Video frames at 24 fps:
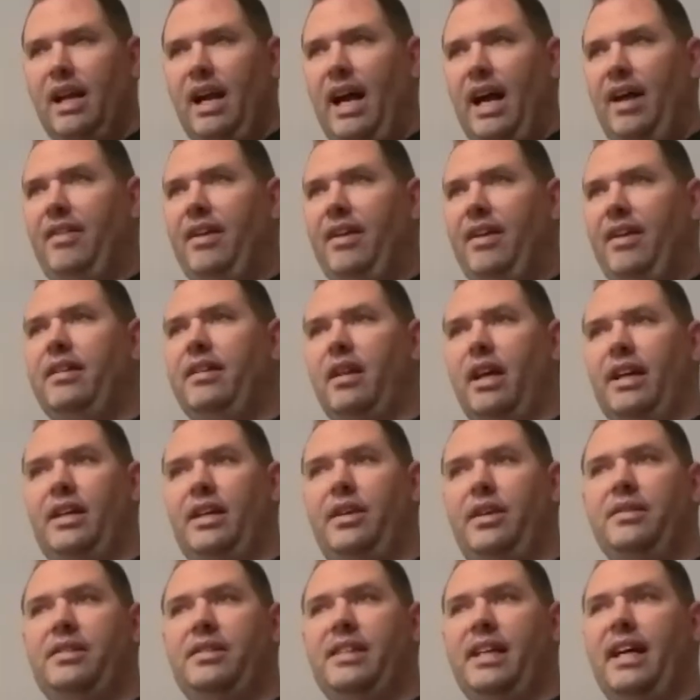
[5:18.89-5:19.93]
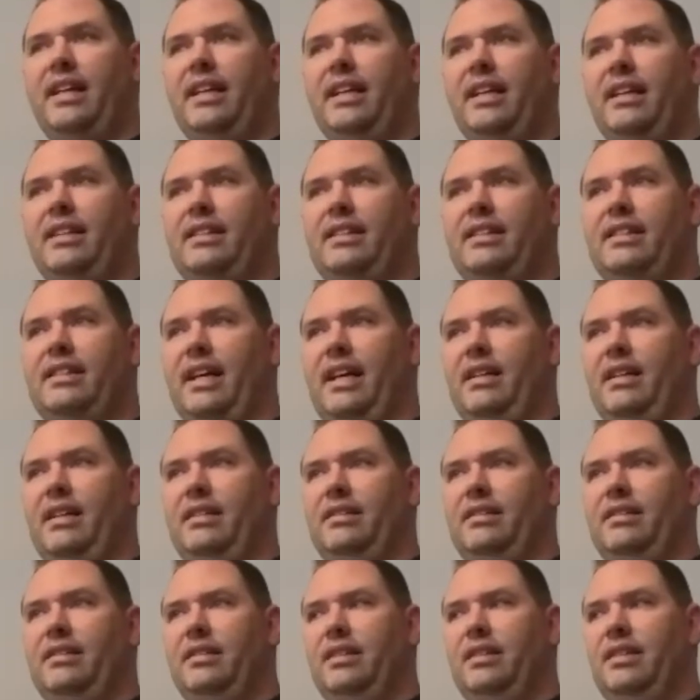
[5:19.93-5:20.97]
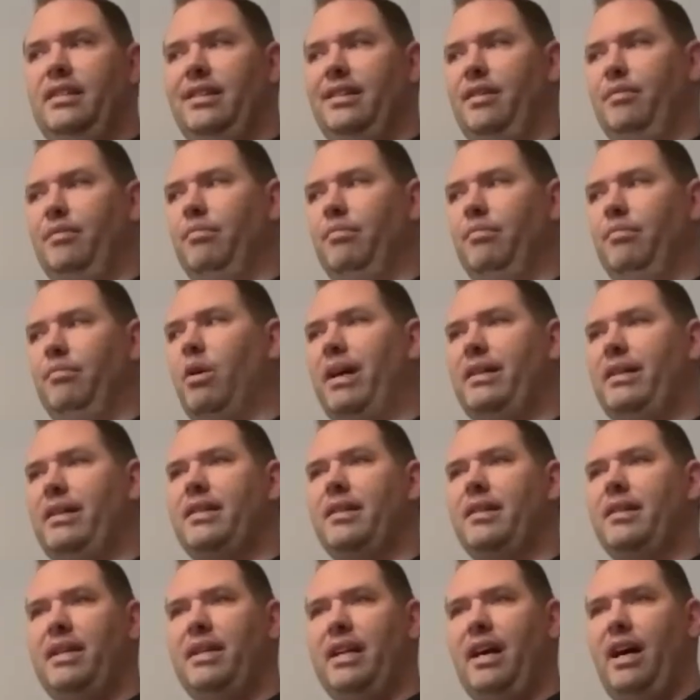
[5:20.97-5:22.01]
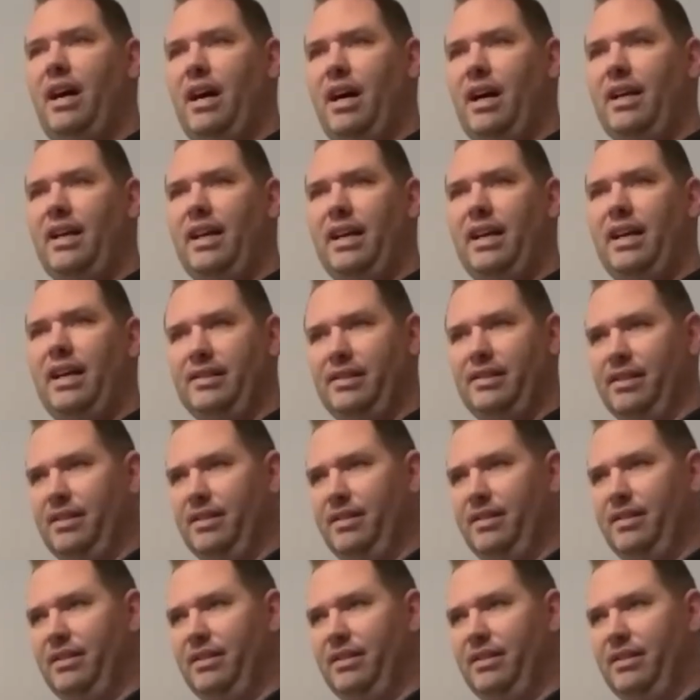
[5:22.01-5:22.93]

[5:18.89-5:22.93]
And then, like you said, it's that momentum in hockey is